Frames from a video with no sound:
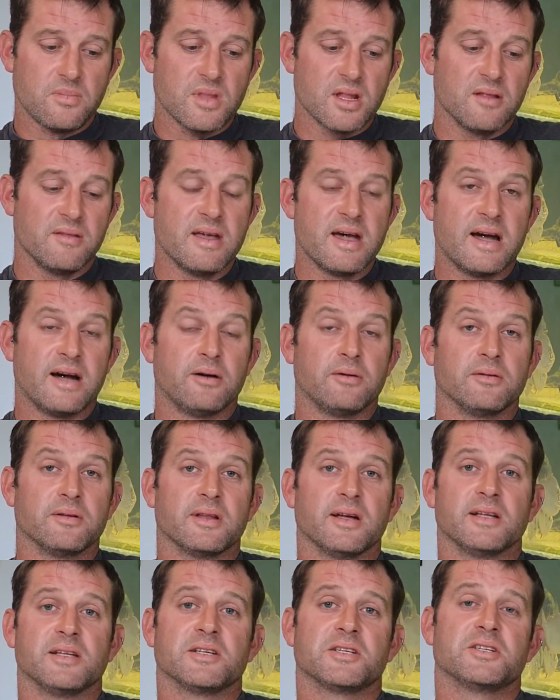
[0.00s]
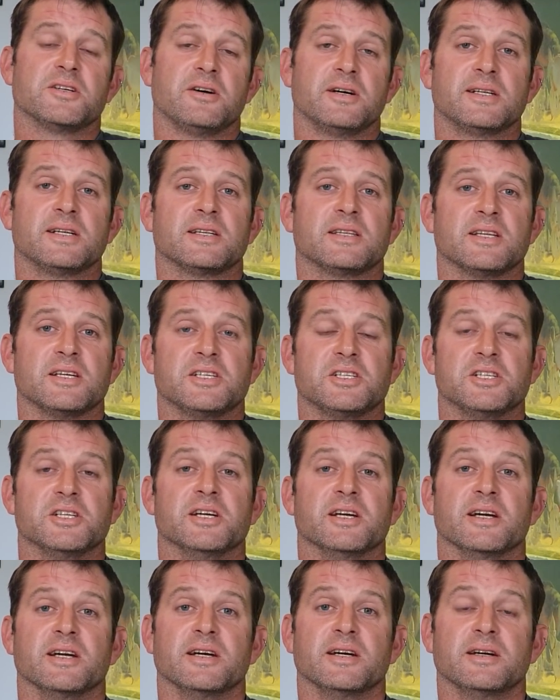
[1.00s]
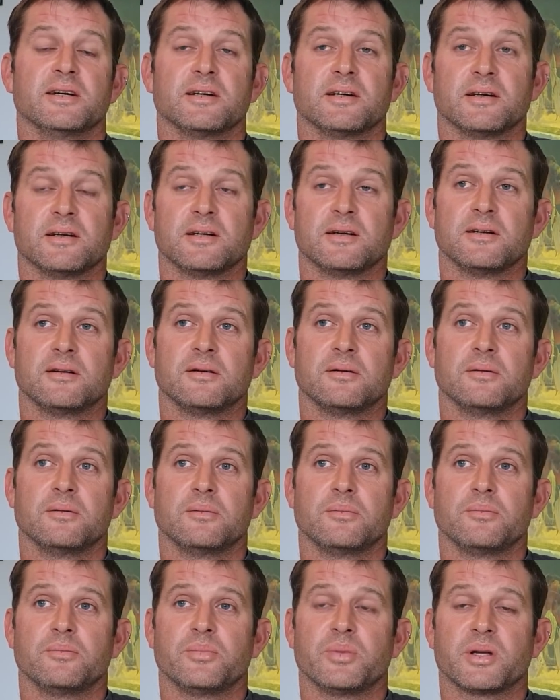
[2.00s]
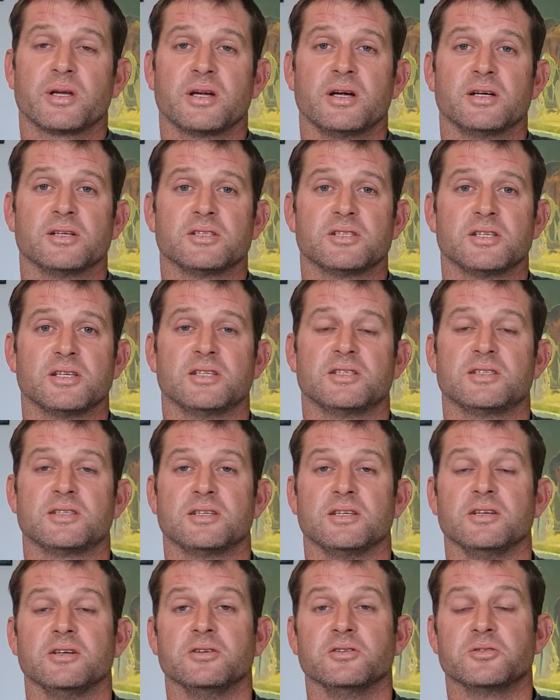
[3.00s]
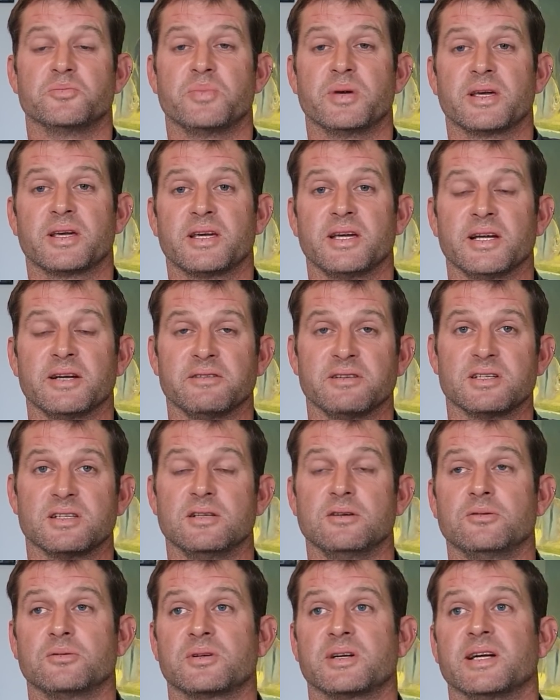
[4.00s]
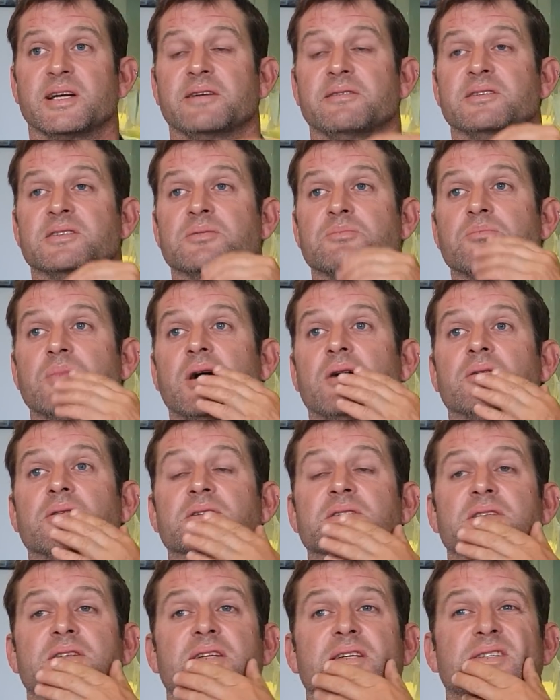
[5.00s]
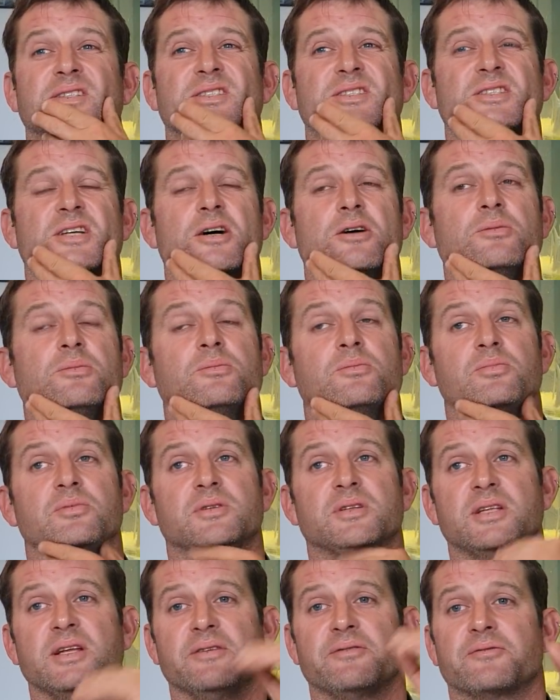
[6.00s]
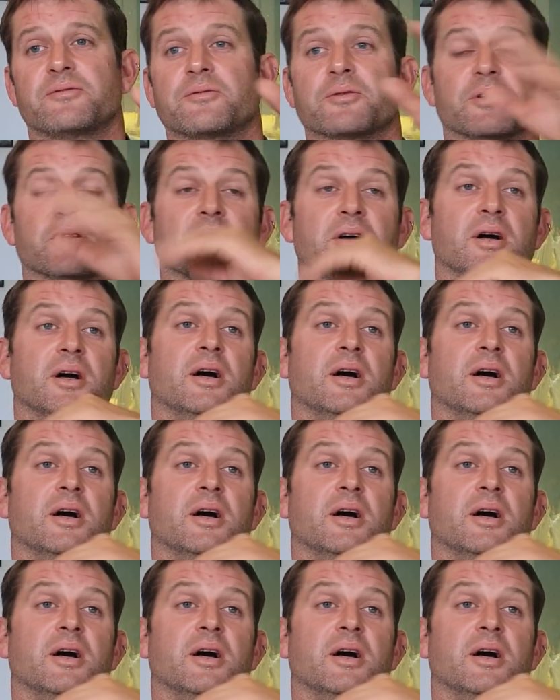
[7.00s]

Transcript: Now, they decided this year, because you use big gearys, little gearys and moans, and they're so different